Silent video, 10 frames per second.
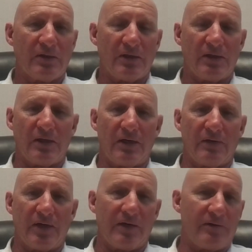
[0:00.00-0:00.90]

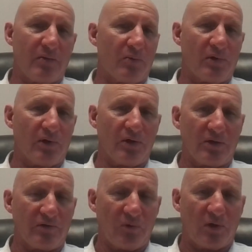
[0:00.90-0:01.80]
that we're
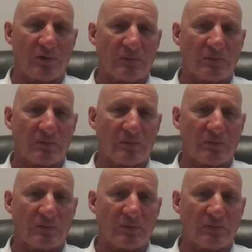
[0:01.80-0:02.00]
looking for.